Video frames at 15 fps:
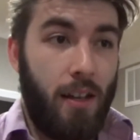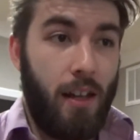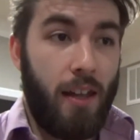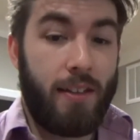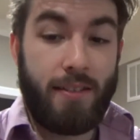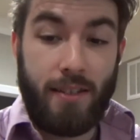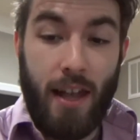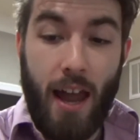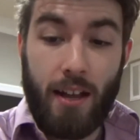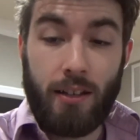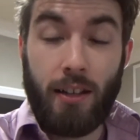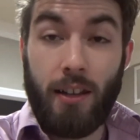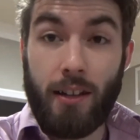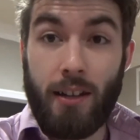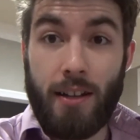
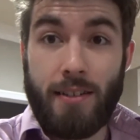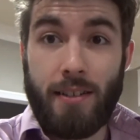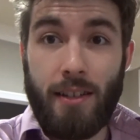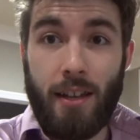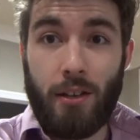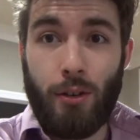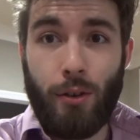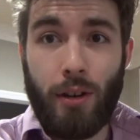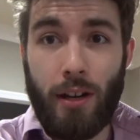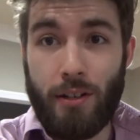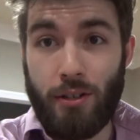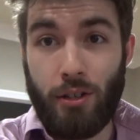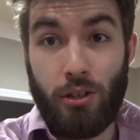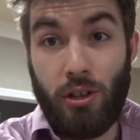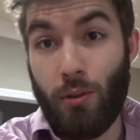exactly like I said, you guys
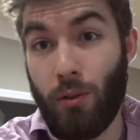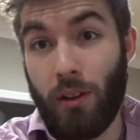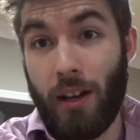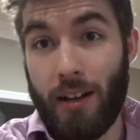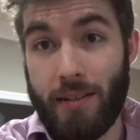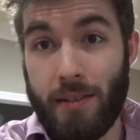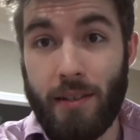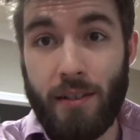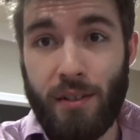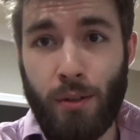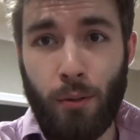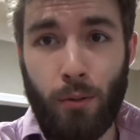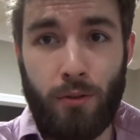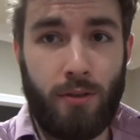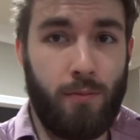should utilize these
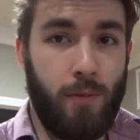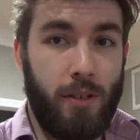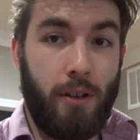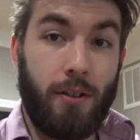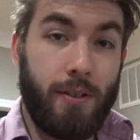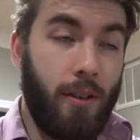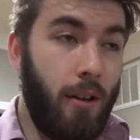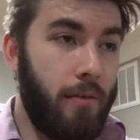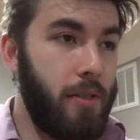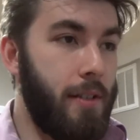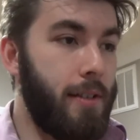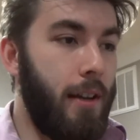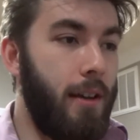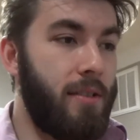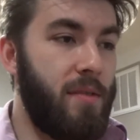tools when you're solving
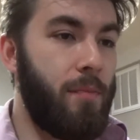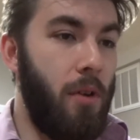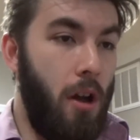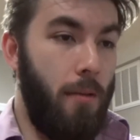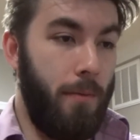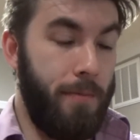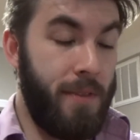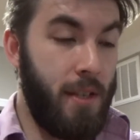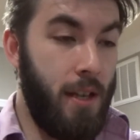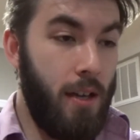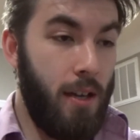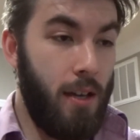these kinds of problems.